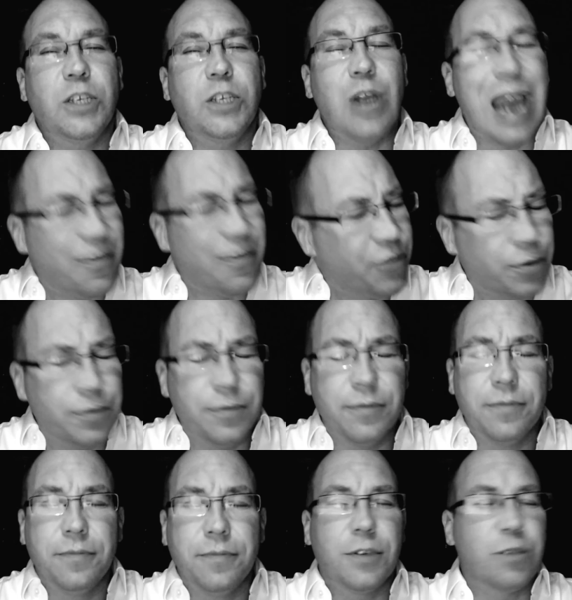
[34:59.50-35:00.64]
You have to.
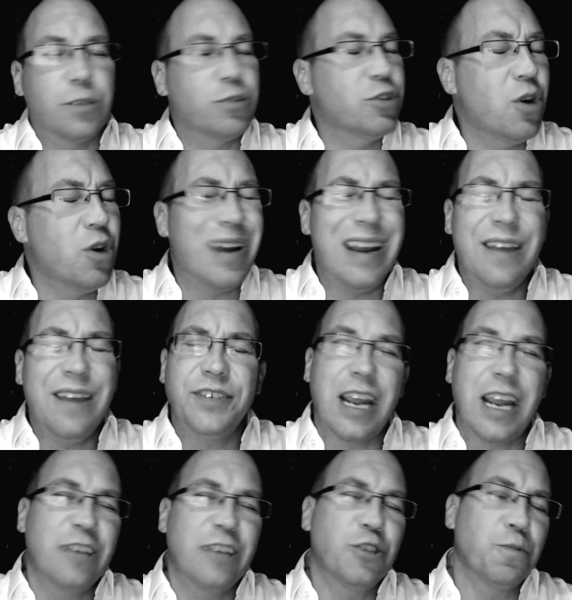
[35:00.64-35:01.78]
There's no ifs,
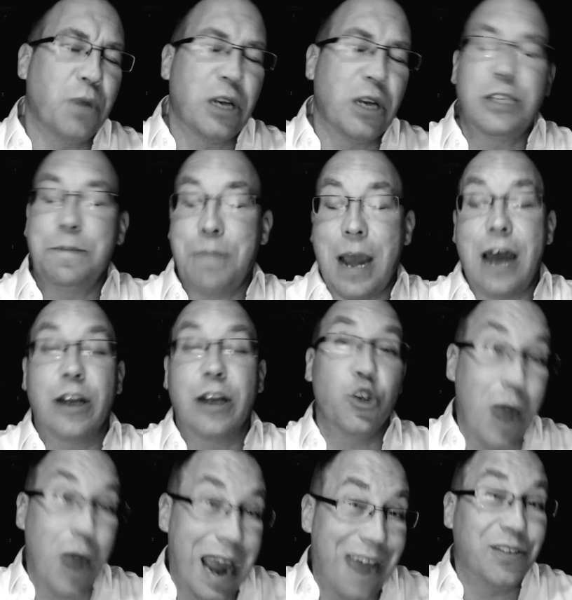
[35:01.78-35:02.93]
ands, or buts about it.
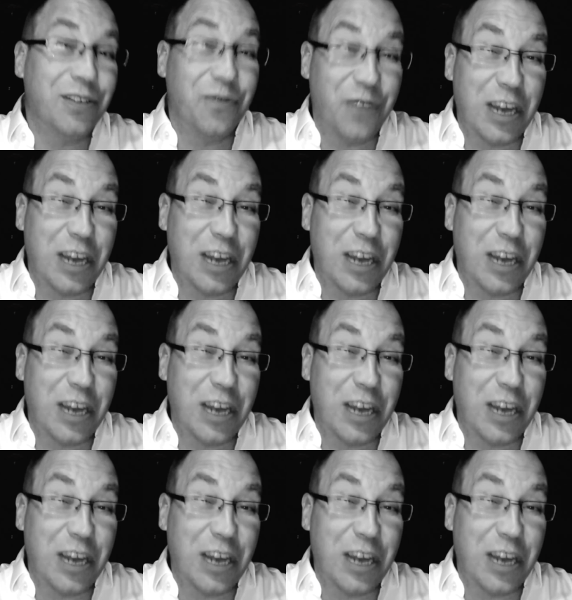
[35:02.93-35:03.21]
You have to